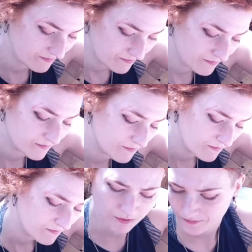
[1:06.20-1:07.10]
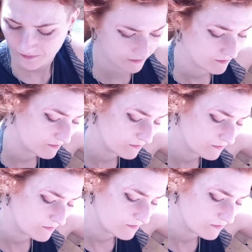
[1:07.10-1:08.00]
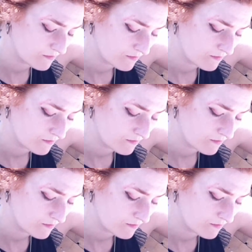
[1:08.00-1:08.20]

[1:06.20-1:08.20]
so we'll have to translate that first.